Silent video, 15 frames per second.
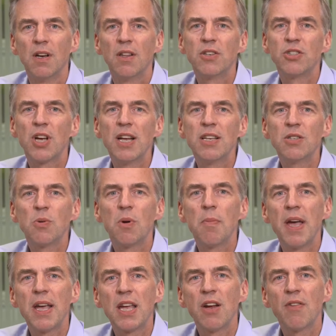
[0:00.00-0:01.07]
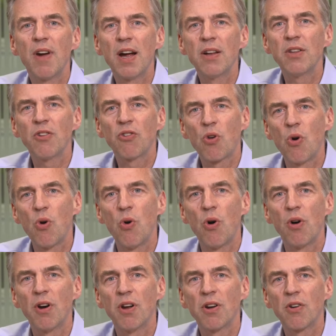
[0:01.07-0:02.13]
The changes we're making around this
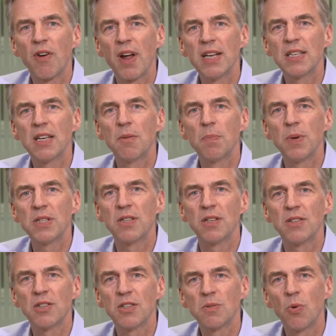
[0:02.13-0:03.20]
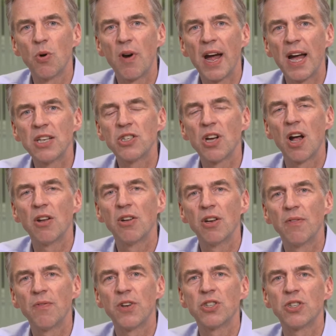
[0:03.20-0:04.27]
core are creating a business that's more agile and
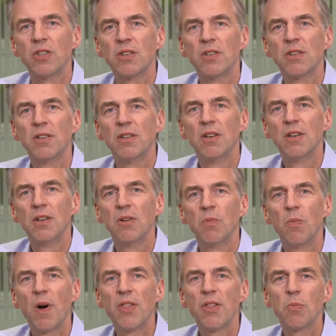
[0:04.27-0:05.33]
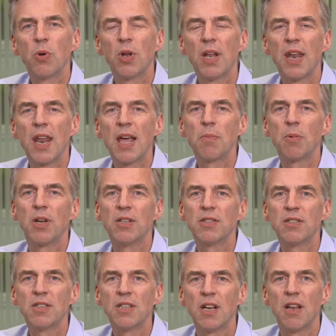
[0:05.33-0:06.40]
efficient, one that will enable us
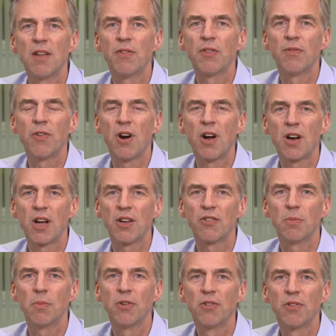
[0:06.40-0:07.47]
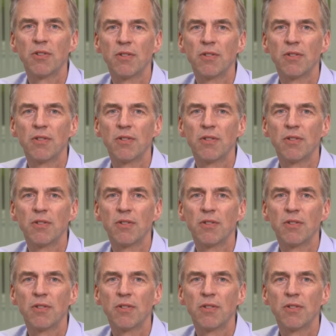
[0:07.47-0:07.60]
to deliver for our customers.